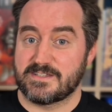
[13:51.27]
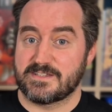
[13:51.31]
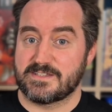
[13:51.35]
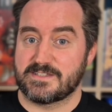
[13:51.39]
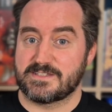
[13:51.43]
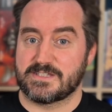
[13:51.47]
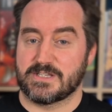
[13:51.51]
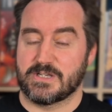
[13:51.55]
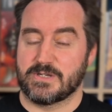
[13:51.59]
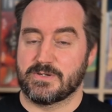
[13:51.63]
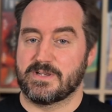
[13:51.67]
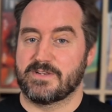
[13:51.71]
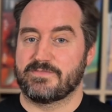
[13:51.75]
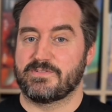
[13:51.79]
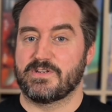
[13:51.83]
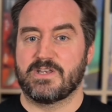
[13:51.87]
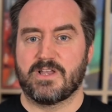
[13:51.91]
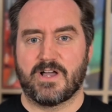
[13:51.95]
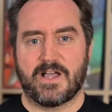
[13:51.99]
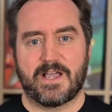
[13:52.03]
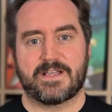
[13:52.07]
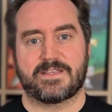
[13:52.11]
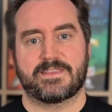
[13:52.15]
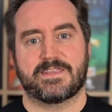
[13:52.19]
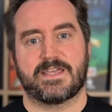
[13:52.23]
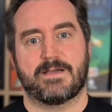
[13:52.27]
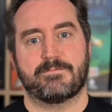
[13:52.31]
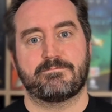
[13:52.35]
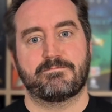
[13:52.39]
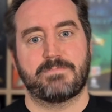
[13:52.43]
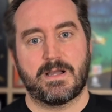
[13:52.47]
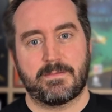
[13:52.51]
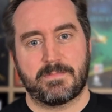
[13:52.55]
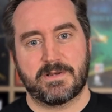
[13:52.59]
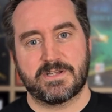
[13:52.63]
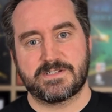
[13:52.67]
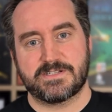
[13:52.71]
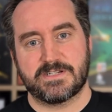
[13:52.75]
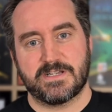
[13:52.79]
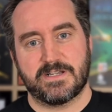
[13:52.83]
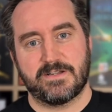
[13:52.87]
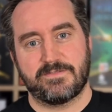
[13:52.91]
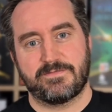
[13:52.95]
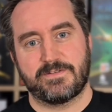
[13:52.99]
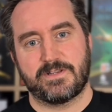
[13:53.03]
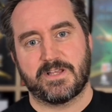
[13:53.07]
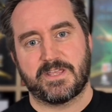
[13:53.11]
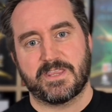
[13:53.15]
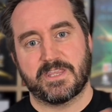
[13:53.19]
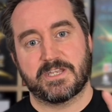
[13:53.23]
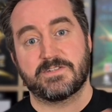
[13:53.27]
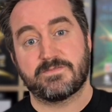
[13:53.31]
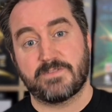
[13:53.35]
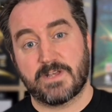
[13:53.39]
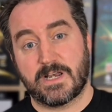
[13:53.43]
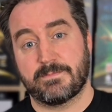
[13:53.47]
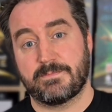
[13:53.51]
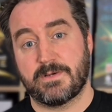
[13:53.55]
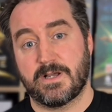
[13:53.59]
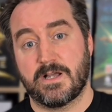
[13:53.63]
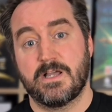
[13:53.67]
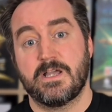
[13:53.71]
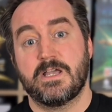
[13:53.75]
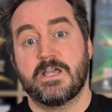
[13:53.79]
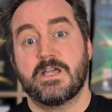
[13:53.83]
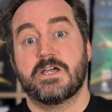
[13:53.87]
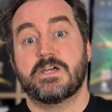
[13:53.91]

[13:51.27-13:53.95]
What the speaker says: So if you like that publisher, if you like the developer,